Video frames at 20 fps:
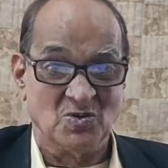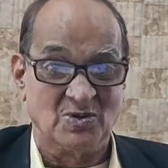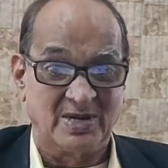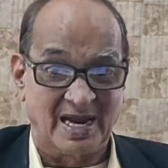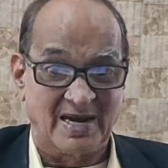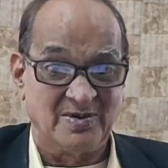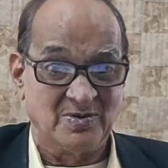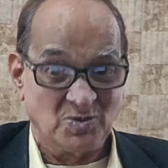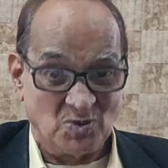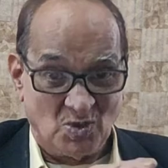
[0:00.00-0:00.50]

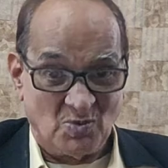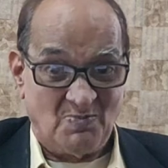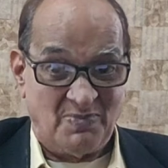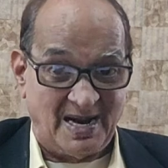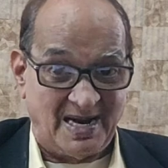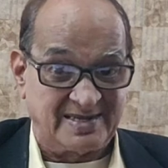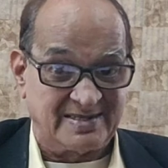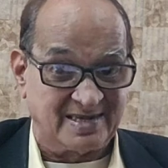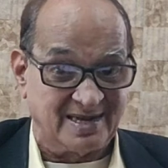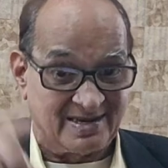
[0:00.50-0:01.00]
you can
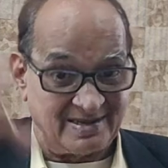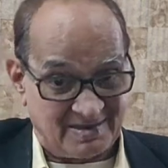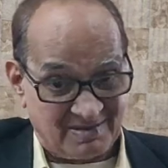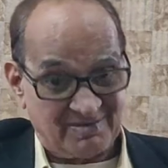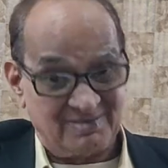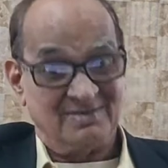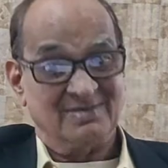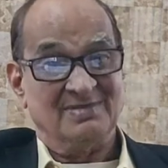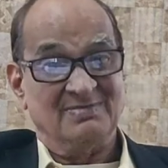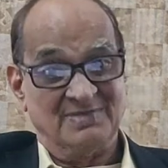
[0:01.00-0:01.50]
do
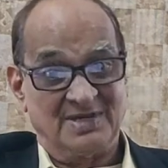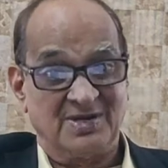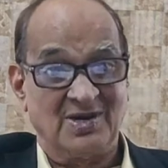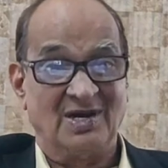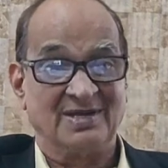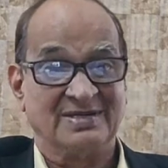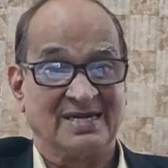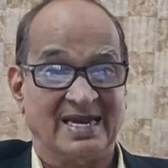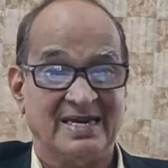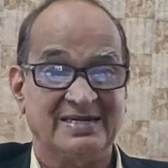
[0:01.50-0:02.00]
better
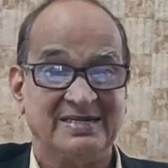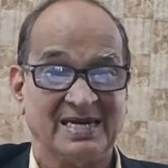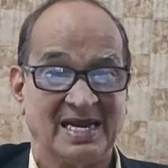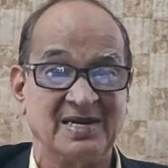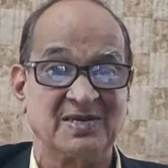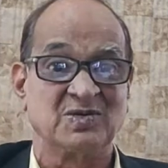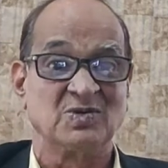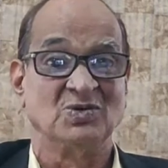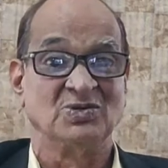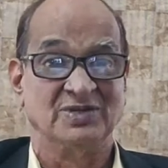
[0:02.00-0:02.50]
because I
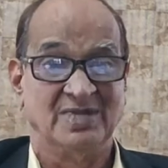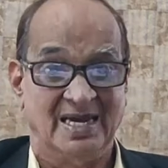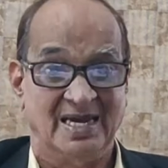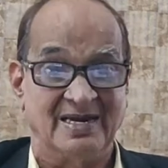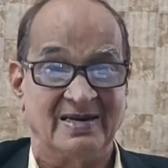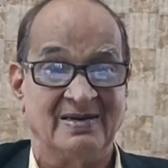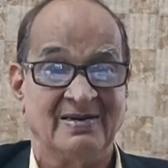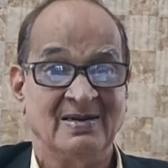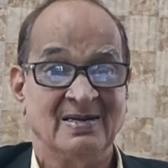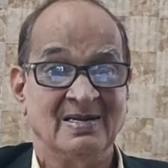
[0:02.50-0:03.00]
take you
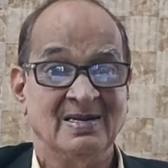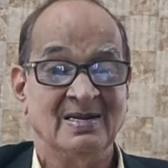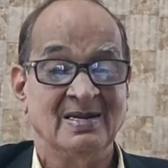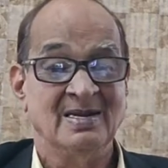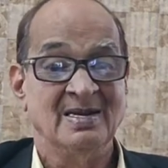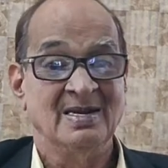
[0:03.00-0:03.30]
there.